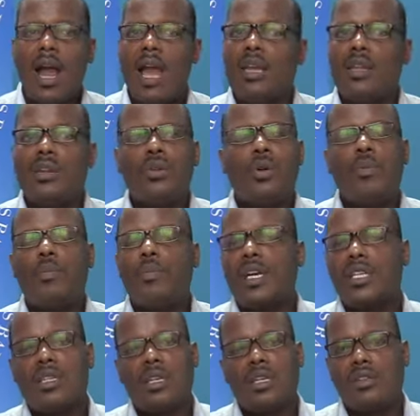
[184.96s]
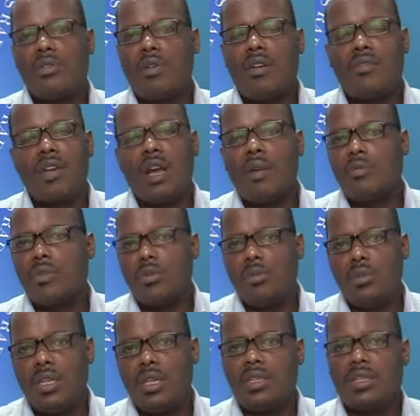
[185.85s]
I know pastors who have come to
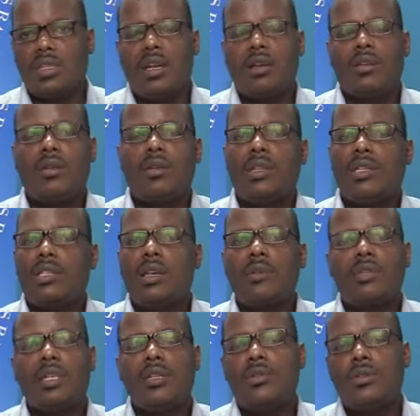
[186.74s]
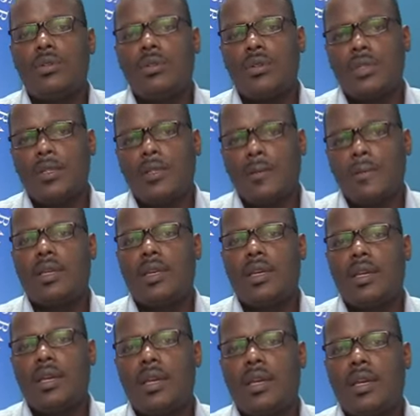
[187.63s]
me struggling with substance use.
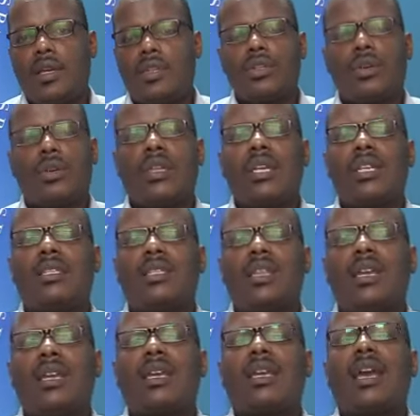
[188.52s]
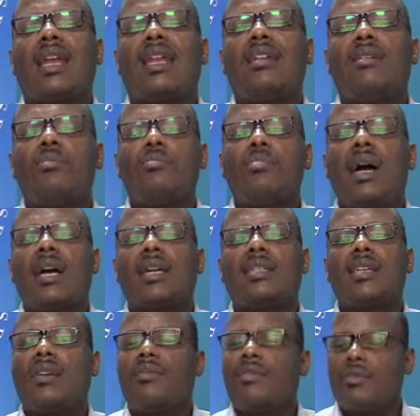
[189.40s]
So this thing can
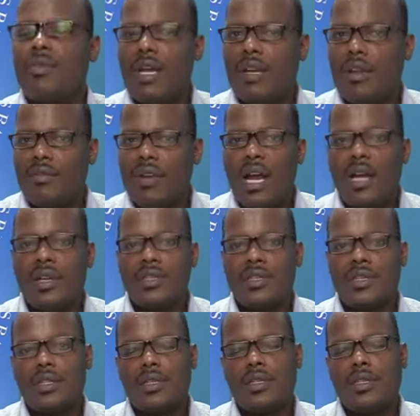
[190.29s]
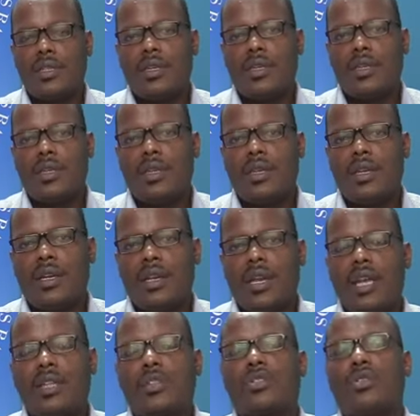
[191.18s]
impact every one of us.
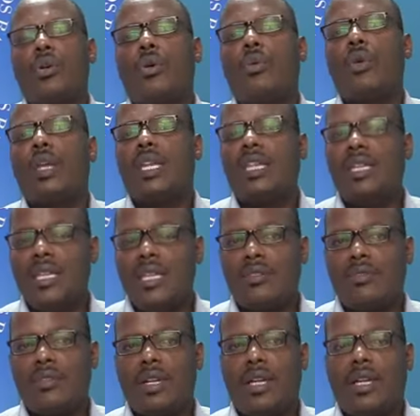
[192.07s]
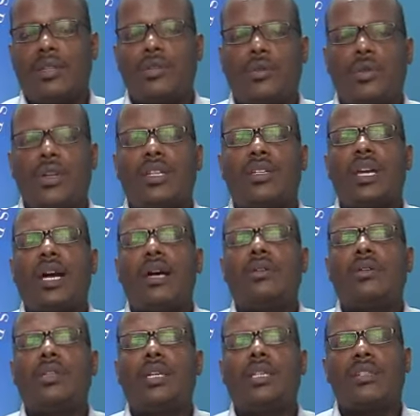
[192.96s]
And so we need really to reach
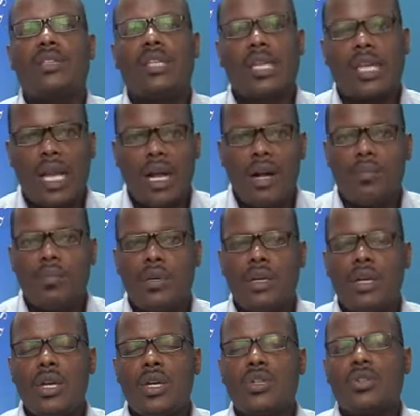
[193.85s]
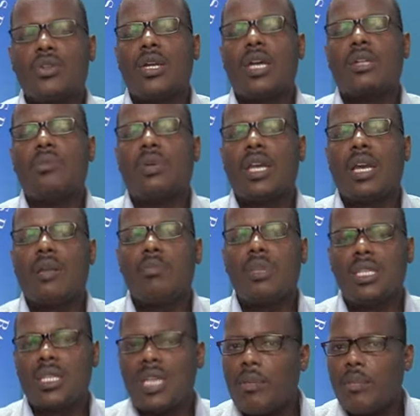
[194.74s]
out and seek help so that we can
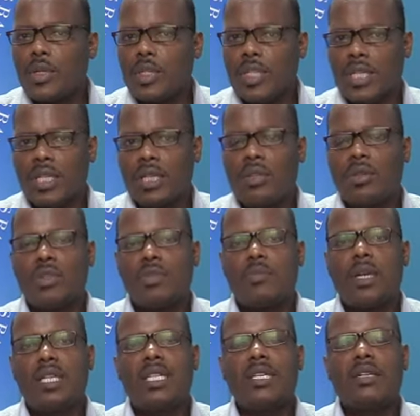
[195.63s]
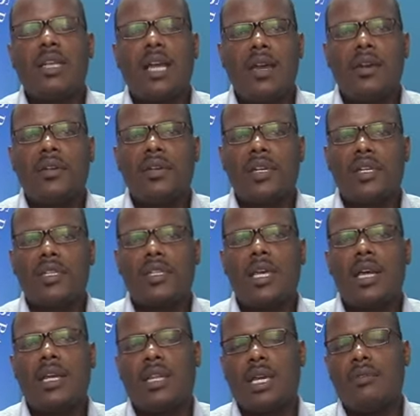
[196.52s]
be supported in those particular areas
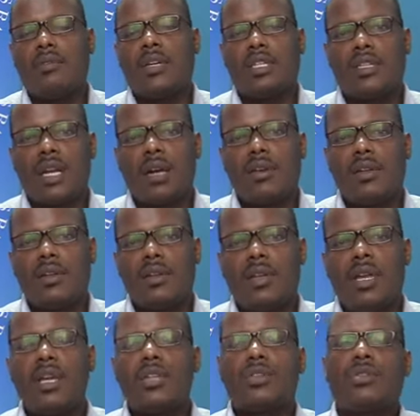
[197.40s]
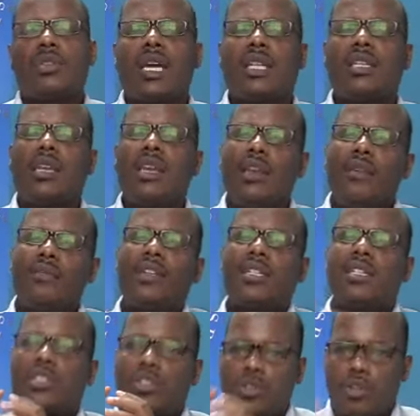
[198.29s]
that we are struggling. So that if
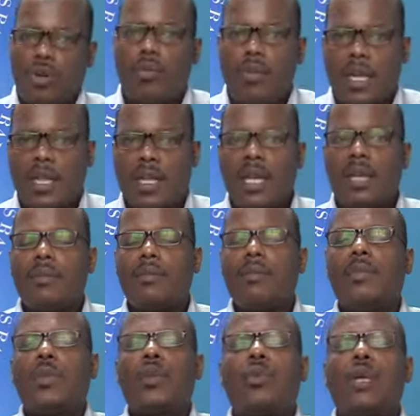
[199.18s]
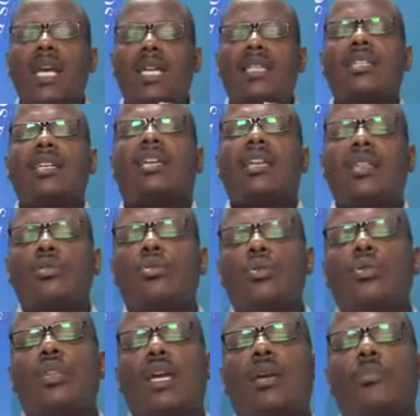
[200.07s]
it is trauma, then we are taken
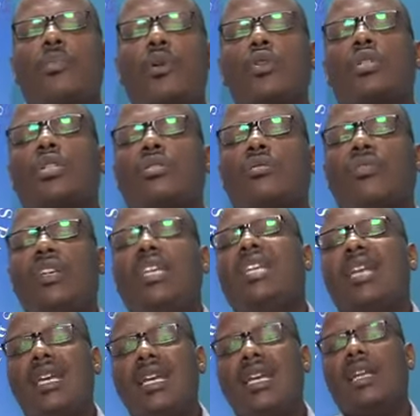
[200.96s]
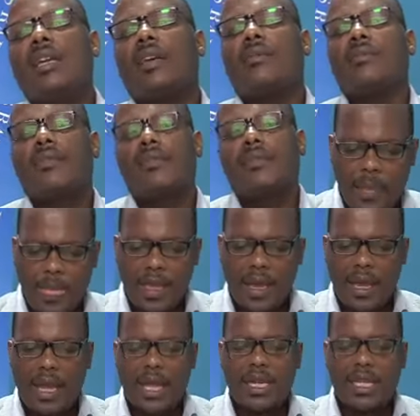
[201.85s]
through the process of inner healing.
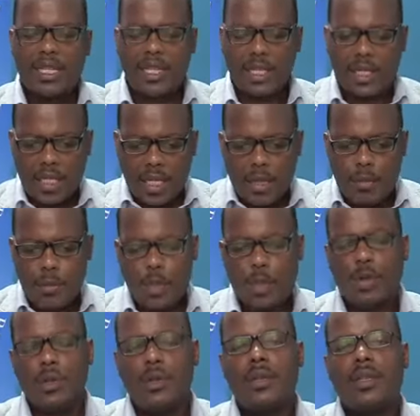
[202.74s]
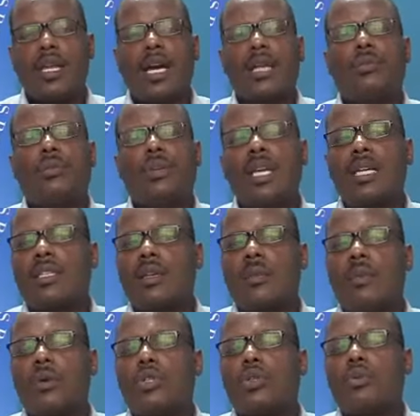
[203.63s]
It is scriptural that we are
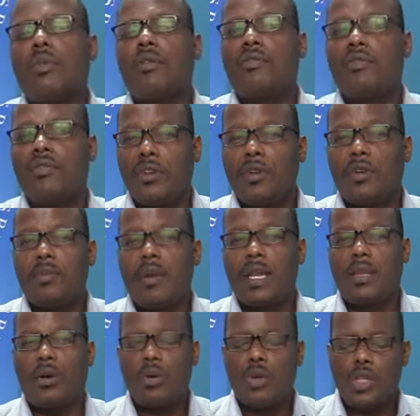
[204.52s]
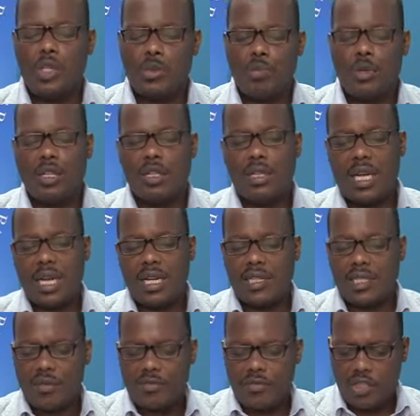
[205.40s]
supposed to be filled by the Holy Spirit. That
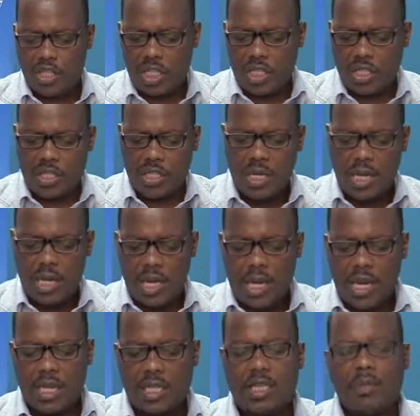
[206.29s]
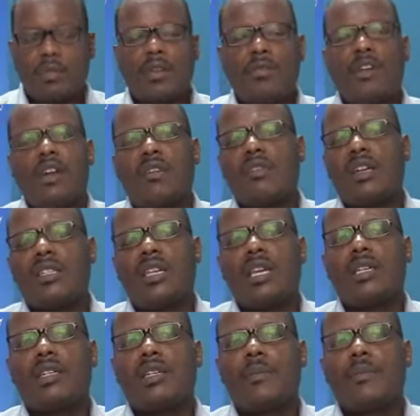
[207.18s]
is Ephesians chapter 5 verse
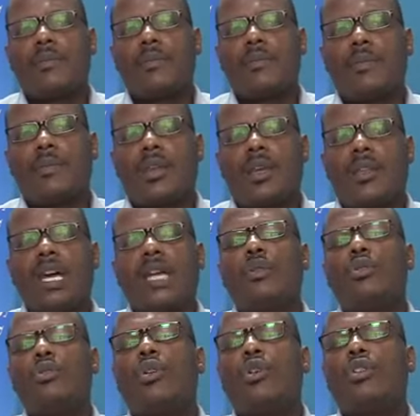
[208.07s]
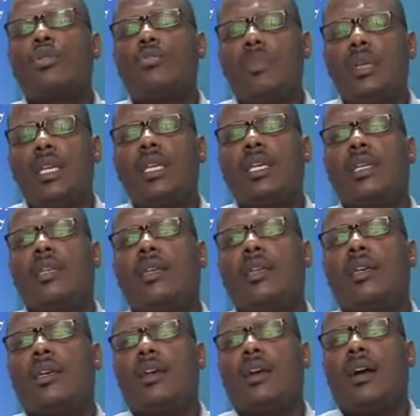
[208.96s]
8. That do not be
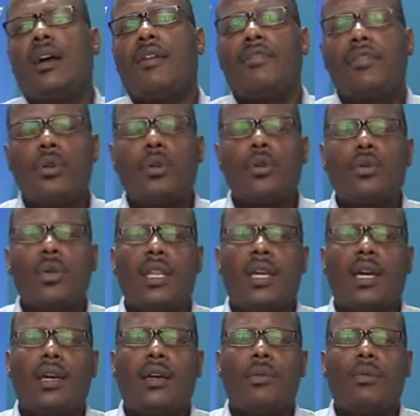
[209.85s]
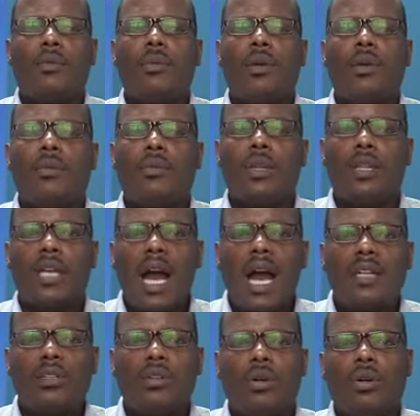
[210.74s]
filled with
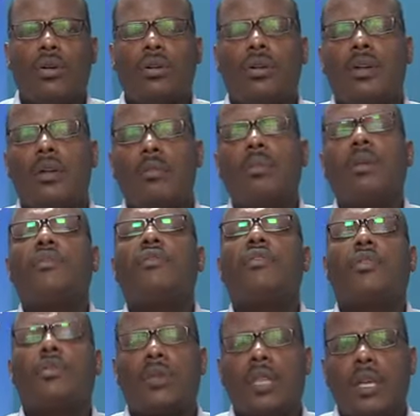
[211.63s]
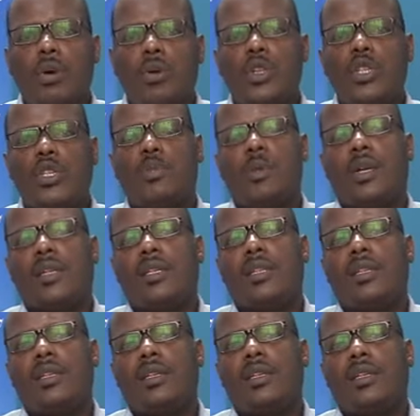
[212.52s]
alcohol, be filled with the Holy
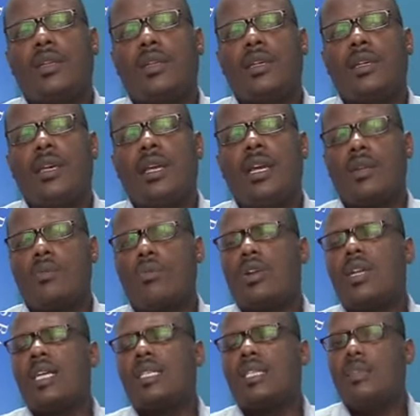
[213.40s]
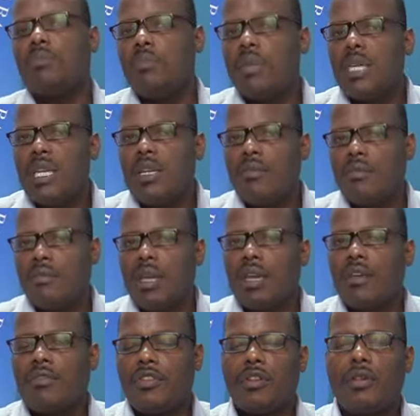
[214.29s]
Spirit. And what does it mean,
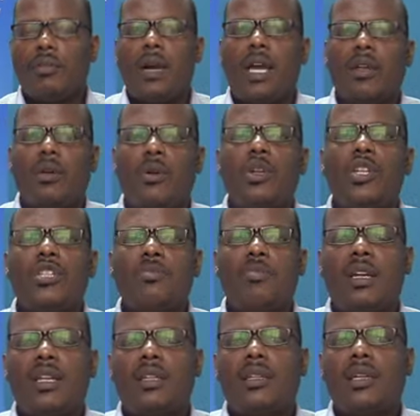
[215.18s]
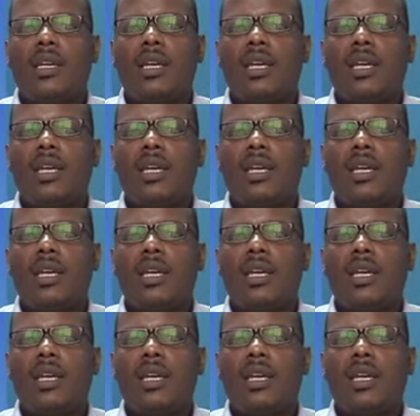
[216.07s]
being filled by the Holy Spirit?